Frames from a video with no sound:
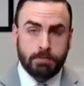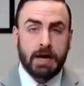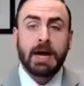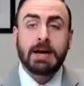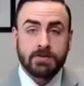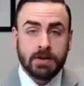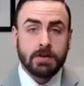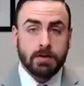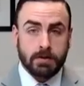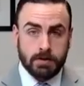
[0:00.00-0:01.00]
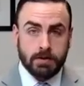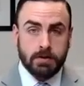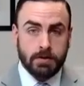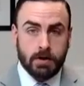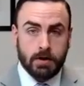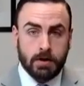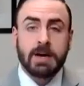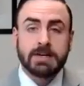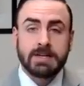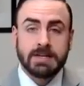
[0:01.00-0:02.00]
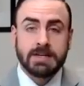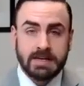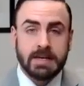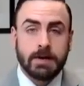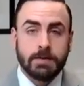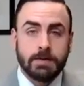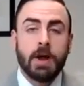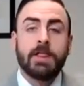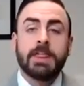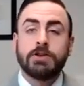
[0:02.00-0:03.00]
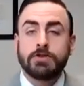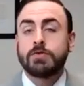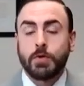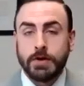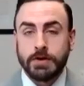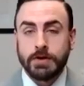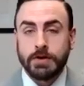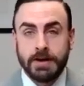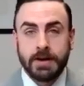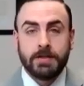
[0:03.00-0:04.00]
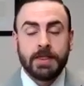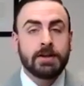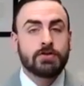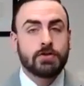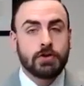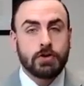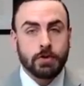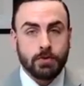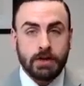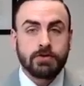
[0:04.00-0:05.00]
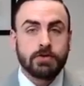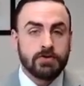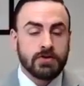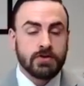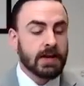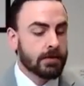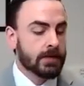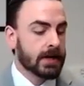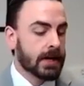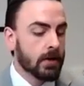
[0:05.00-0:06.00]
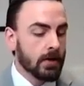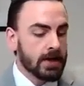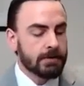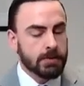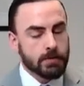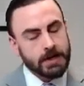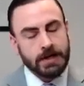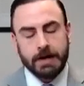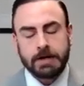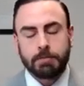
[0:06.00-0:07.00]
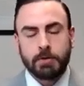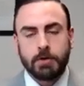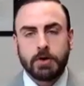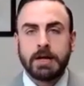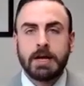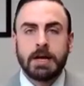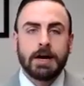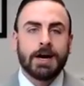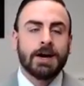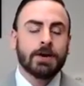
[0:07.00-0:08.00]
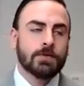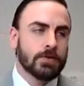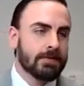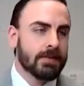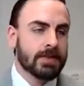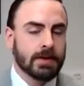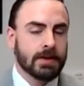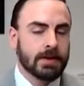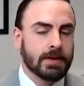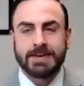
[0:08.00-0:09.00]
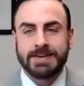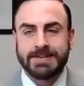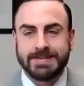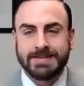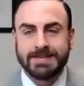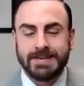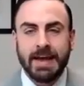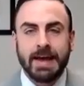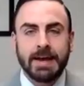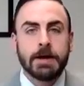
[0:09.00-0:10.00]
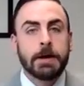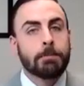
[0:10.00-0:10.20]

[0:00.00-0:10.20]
packaging all the contents together, that's your voice. That's you saying something. And I know a lot of people get hung up on, I don't really have anything interesting to say.